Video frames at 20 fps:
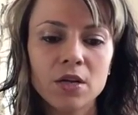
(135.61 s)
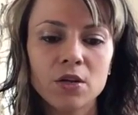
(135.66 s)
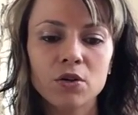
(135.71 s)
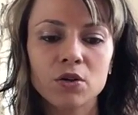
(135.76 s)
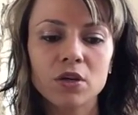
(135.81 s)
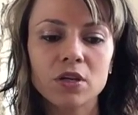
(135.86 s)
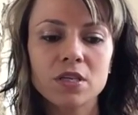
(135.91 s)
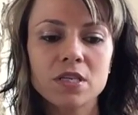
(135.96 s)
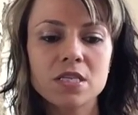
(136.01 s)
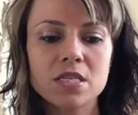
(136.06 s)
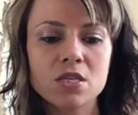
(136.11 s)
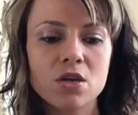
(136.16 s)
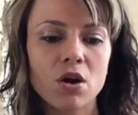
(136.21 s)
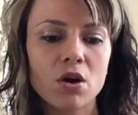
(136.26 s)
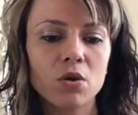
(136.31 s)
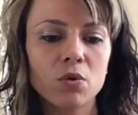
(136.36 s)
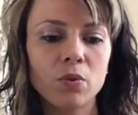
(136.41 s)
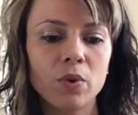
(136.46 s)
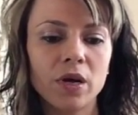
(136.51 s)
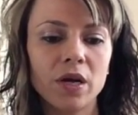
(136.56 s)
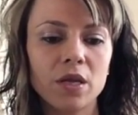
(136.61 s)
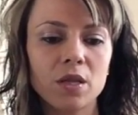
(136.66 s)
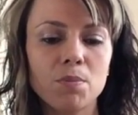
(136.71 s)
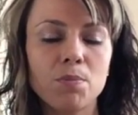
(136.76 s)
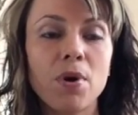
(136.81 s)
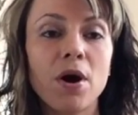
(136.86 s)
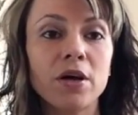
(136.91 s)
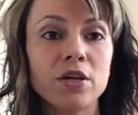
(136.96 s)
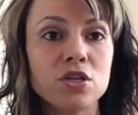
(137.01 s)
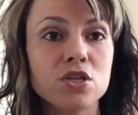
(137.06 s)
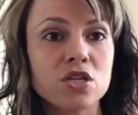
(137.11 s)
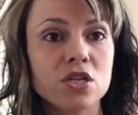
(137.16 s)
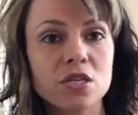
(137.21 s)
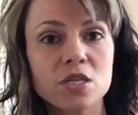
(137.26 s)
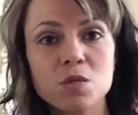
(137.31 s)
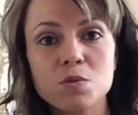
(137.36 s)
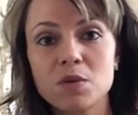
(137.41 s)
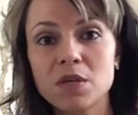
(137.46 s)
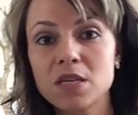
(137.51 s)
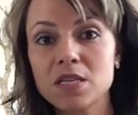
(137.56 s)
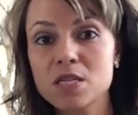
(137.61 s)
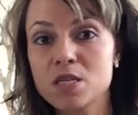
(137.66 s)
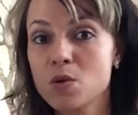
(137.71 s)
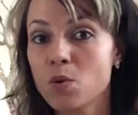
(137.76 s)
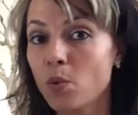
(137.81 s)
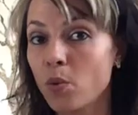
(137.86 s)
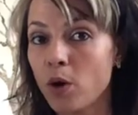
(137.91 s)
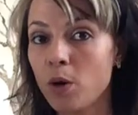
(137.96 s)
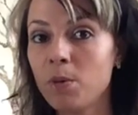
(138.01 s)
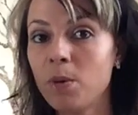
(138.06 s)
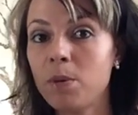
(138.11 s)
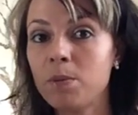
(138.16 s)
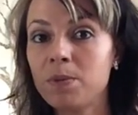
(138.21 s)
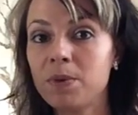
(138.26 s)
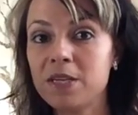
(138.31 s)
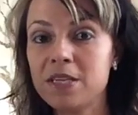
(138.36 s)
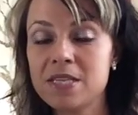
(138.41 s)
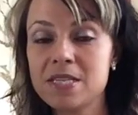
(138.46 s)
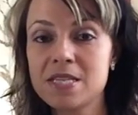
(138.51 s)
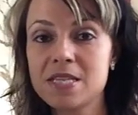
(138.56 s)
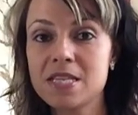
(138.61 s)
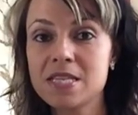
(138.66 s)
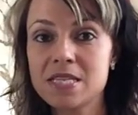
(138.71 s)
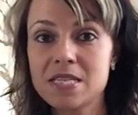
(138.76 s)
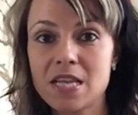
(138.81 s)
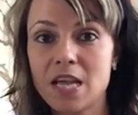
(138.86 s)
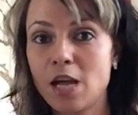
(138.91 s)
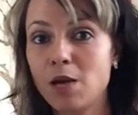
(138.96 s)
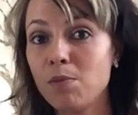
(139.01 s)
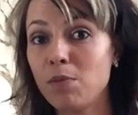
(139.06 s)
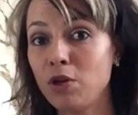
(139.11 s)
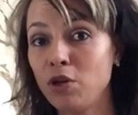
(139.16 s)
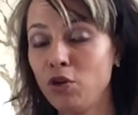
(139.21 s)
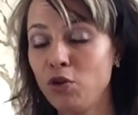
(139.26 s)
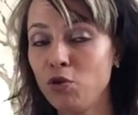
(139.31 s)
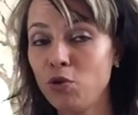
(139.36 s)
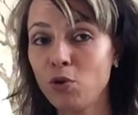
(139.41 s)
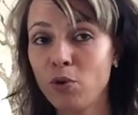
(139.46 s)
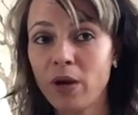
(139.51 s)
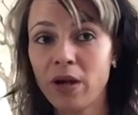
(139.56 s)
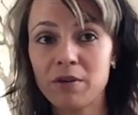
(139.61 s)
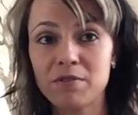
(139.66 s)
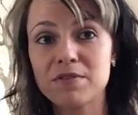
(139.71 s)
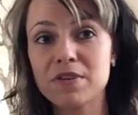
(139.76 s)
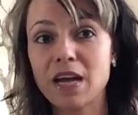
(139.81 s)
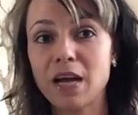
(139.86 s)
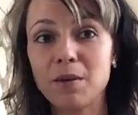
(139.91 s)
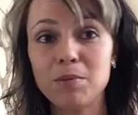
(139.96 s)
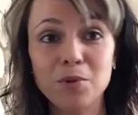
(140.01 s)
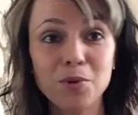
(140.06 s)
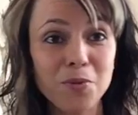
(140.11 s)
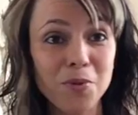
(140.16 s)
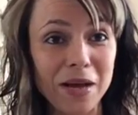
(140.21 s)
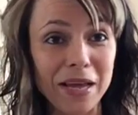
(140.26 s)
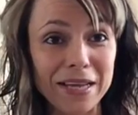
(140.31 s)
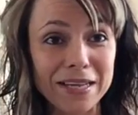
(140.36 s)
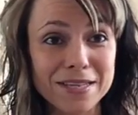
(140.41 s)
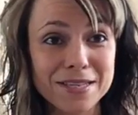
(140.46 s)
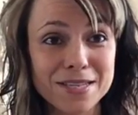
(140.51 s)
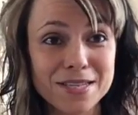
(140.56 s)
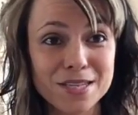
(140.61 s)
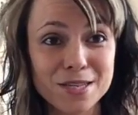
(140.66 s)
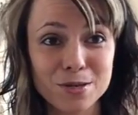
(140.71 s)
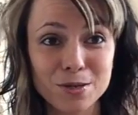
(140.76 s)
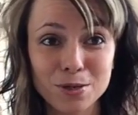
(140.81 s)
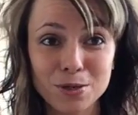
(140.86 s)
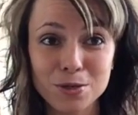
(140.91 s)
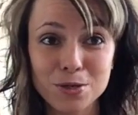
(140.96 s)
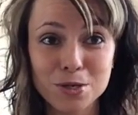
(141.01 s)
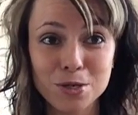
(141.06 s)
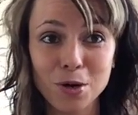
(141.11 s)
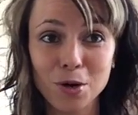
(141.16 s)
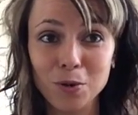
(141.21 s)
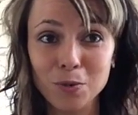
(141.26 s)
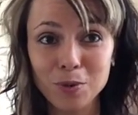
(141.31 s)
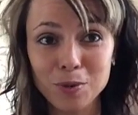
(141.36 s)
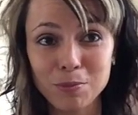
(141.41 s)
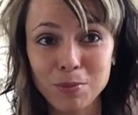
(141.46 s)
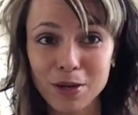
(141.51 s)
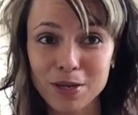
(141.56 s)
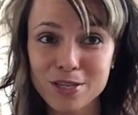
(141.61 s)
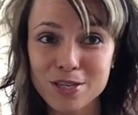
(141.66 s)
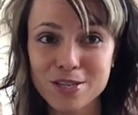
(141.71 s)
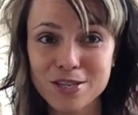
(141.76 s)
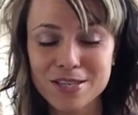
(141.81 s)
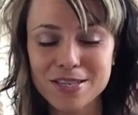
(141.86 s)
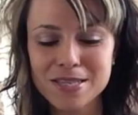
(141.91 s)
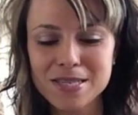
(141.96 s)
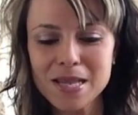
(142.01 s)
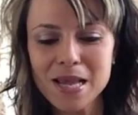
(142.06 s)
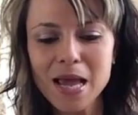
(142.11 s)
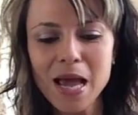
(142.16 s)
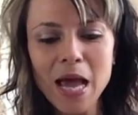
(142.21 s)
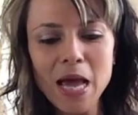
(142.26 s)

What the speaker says: You're gonna start with punches because the warm-up is the same and you don't have time to waste. So you're starting with punches.